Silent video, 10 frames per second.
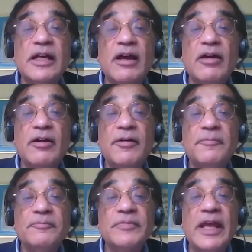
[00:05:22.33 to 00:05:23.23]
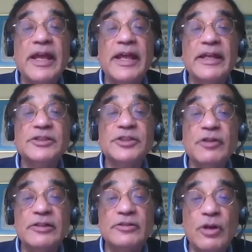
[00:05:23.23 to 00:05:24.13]
and she
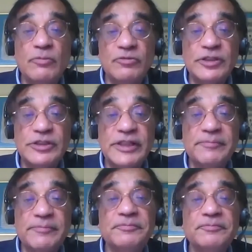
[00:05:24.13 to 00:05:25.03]
tried to comfort him.